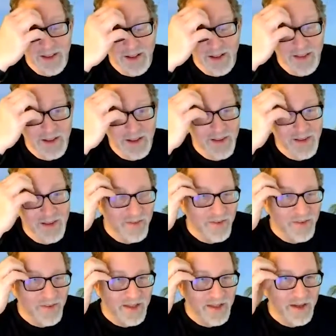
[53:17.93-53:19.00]
on things I've
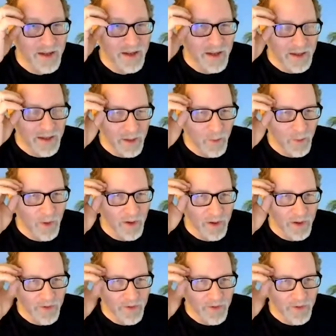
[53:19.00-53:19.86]
seen that work.